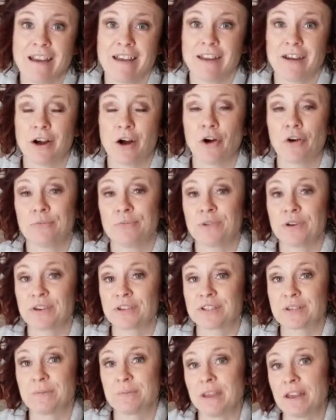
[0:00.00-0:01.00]
in a
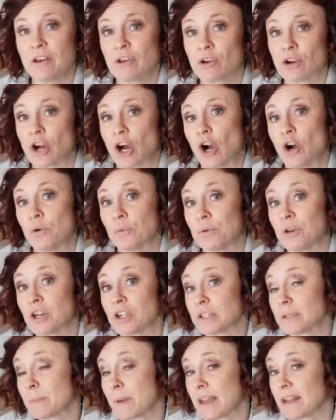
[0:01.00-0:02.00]
home-cooked meal or a
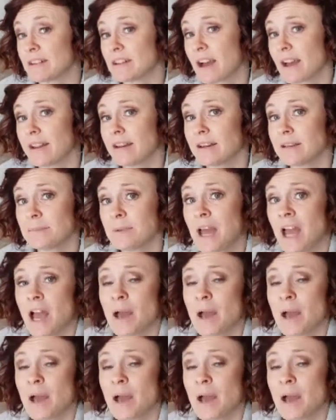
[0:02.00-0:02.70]
home-cooked baked item,